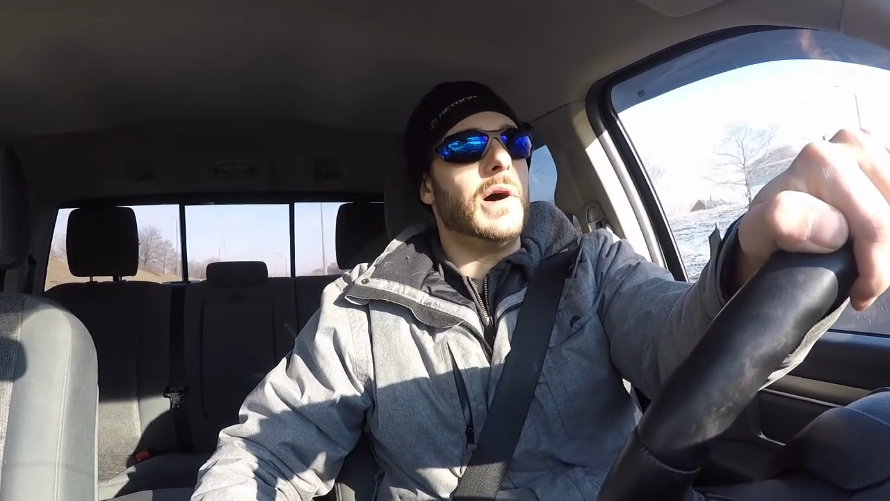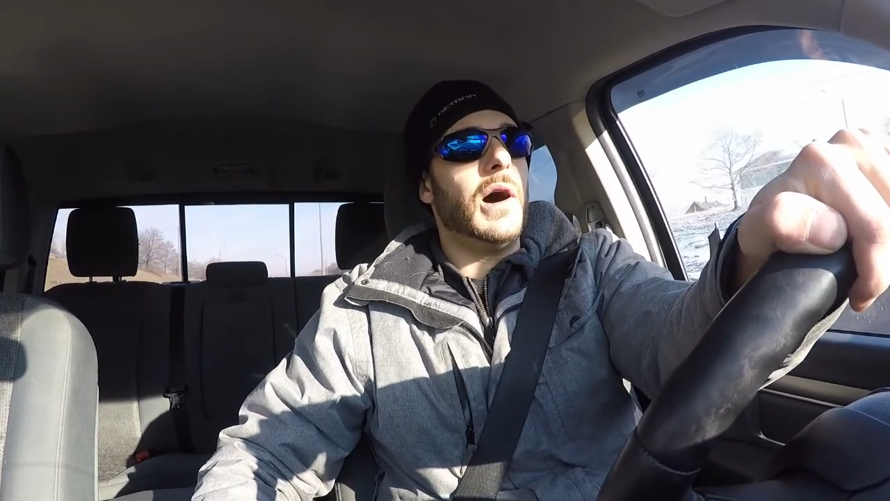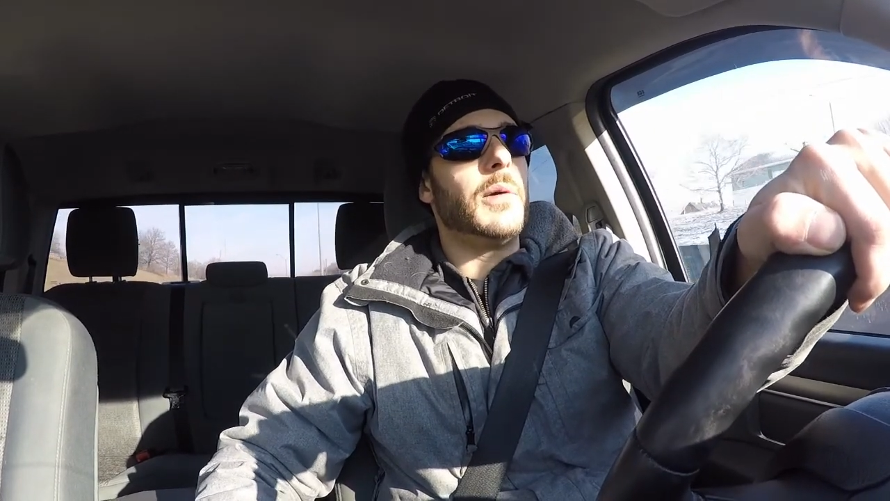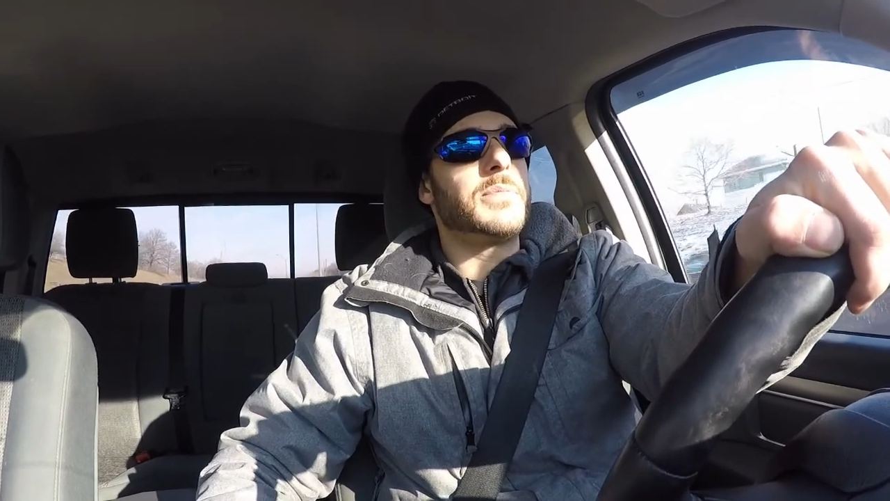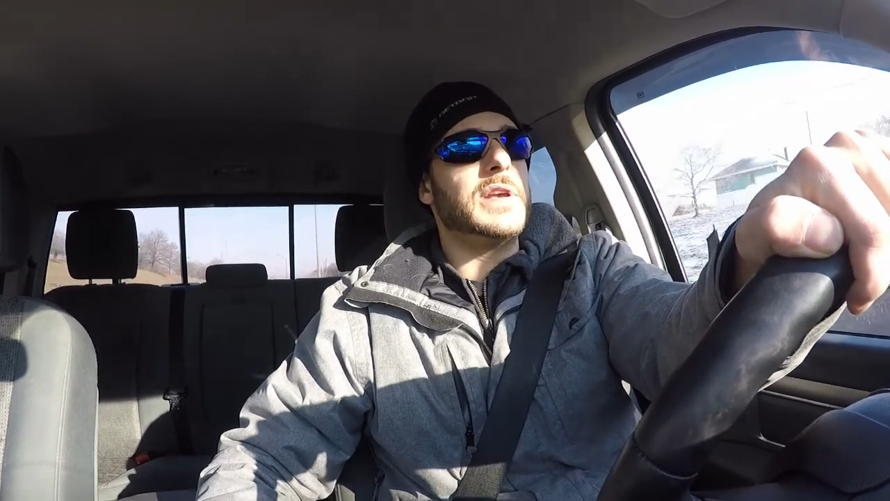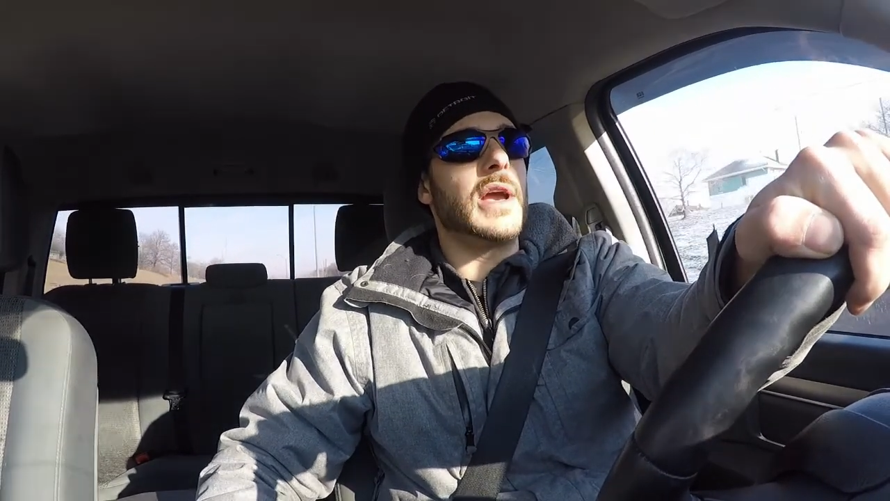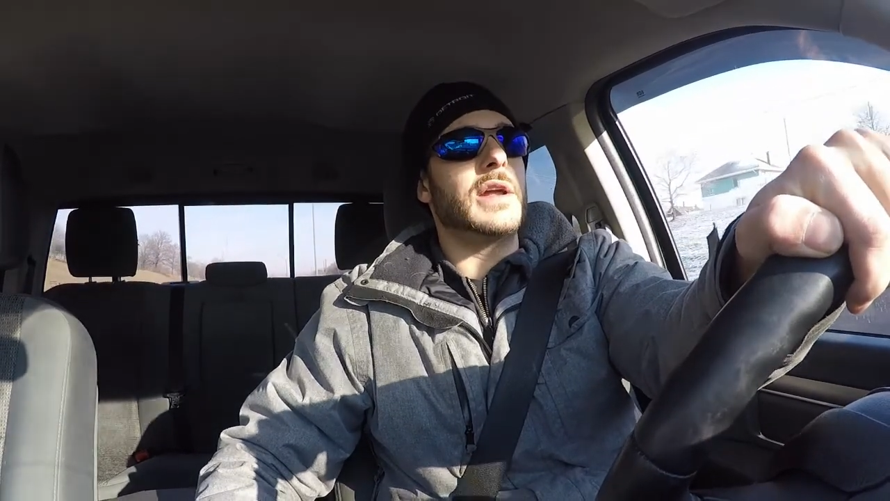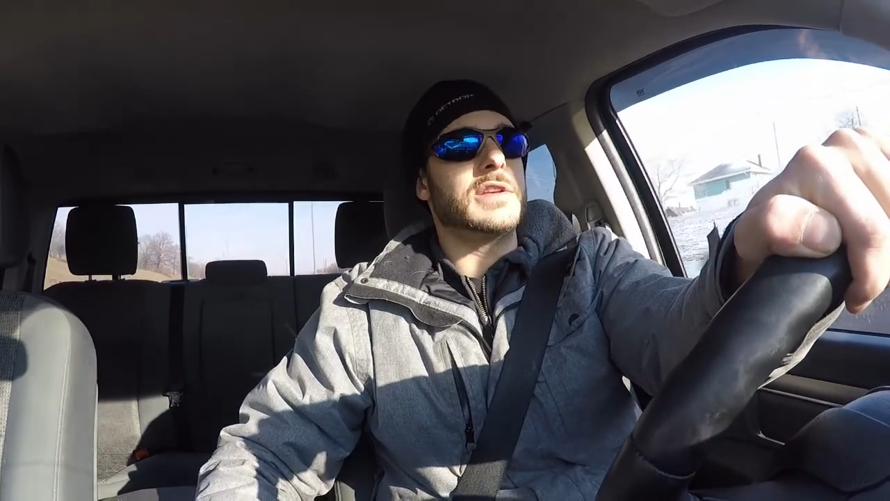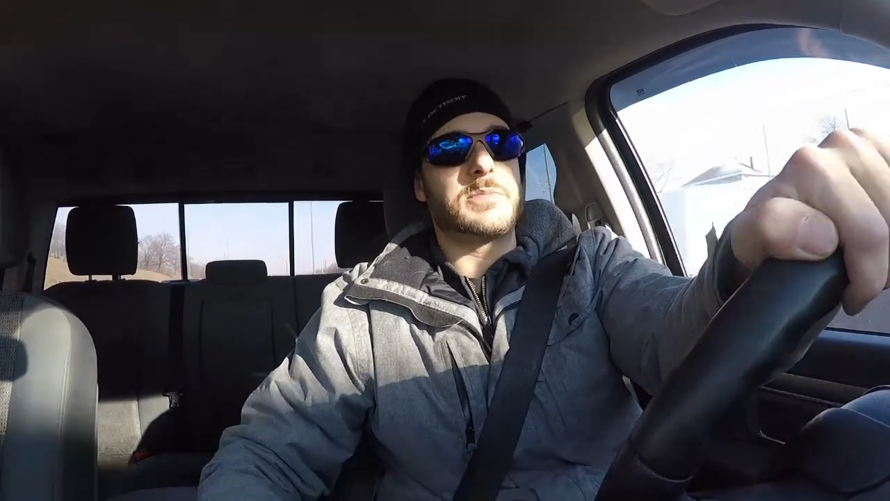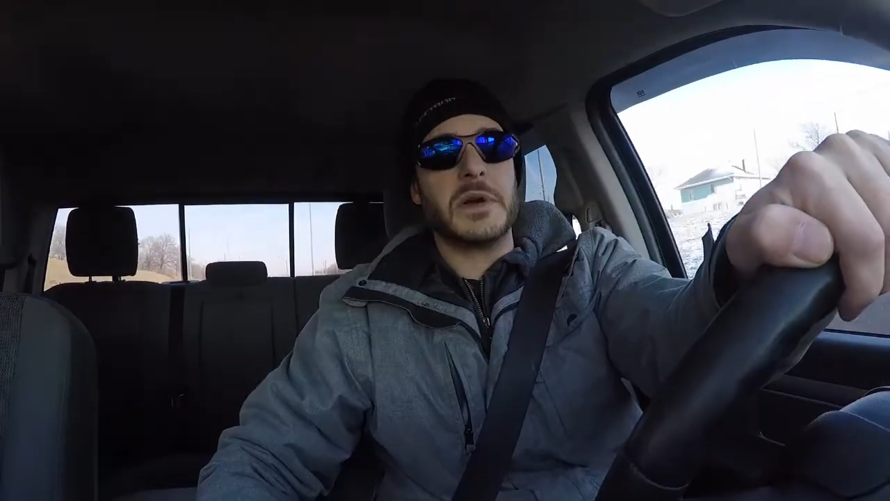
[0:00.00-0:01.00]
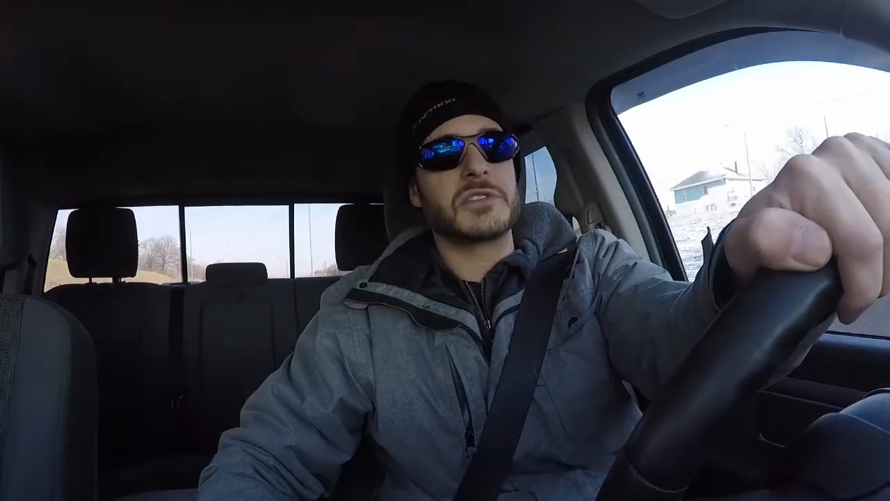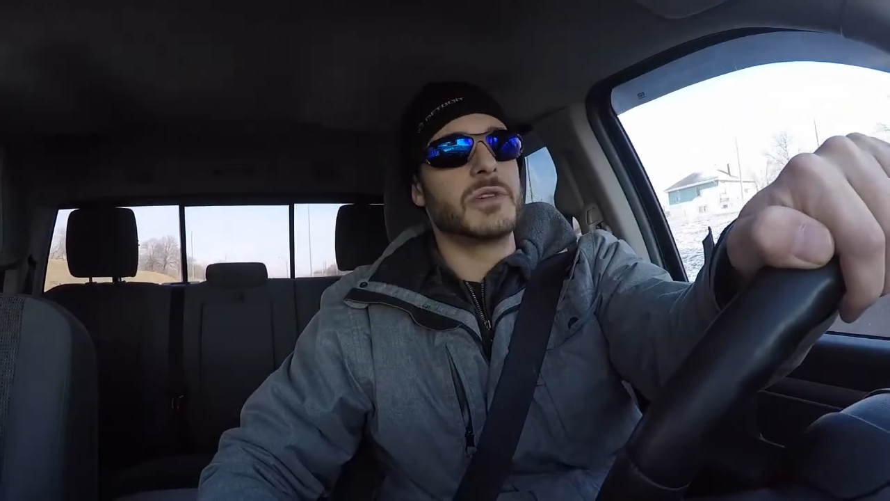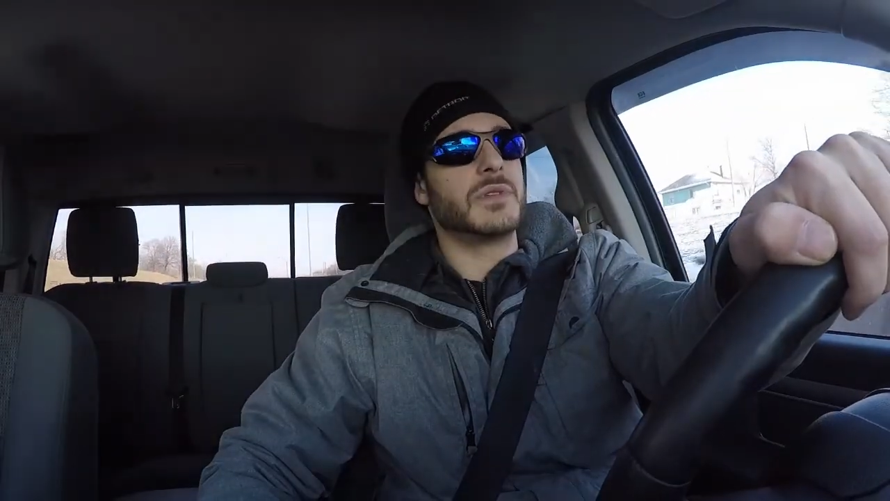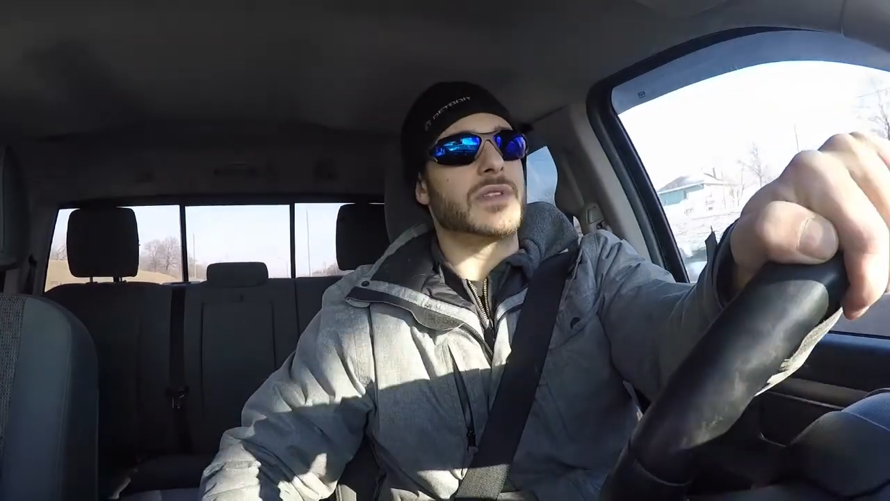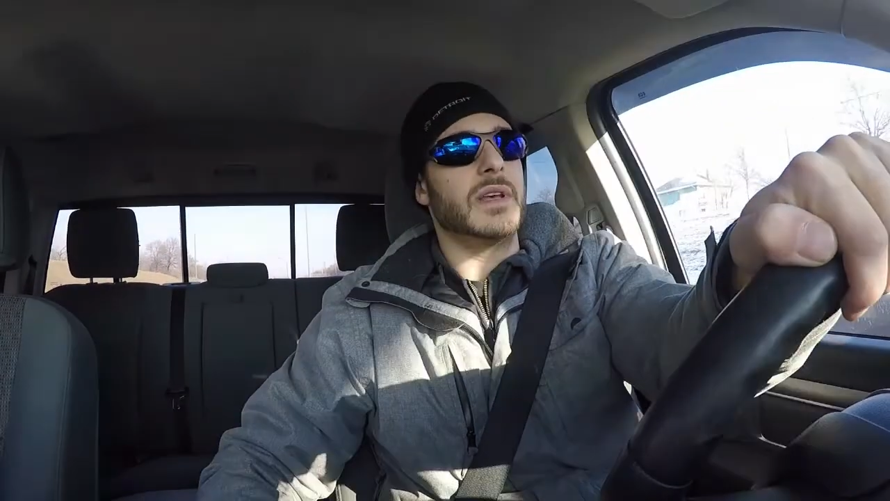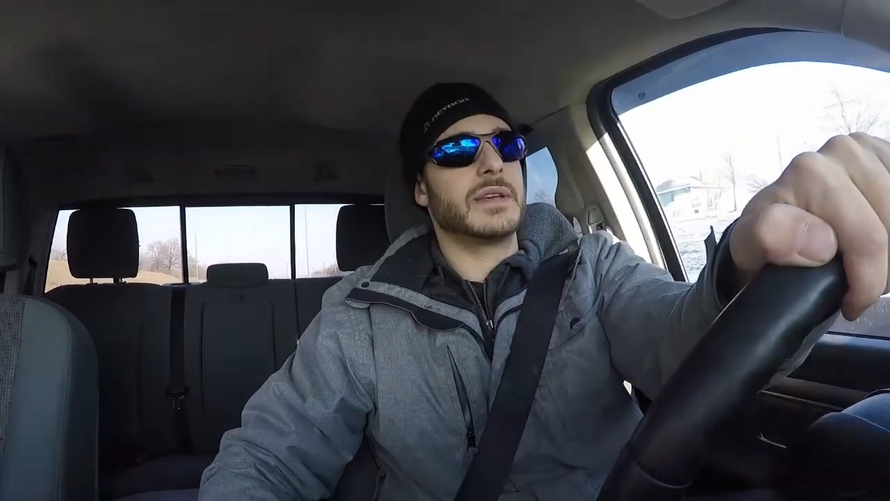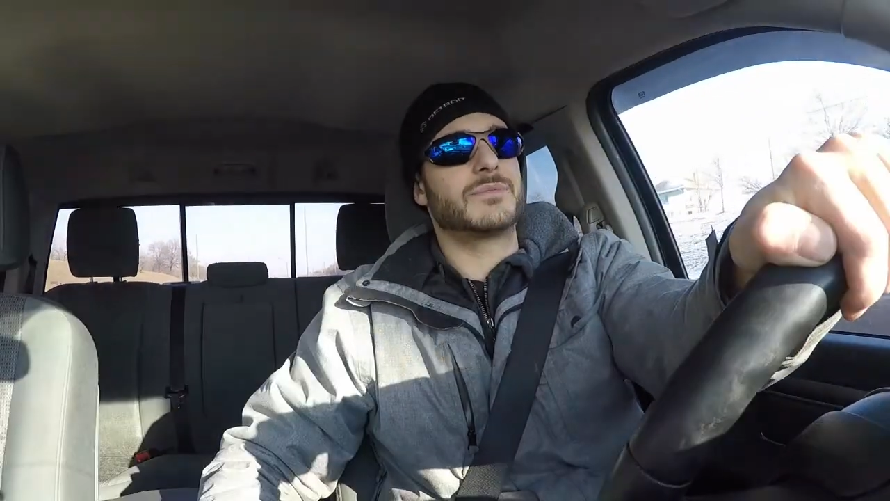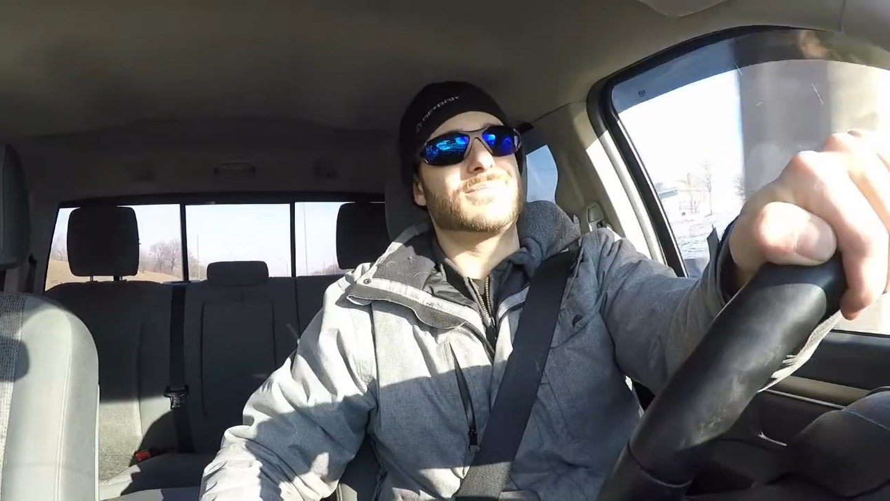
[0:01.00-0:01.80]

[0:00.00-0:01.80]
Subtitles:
up the ante, especially with like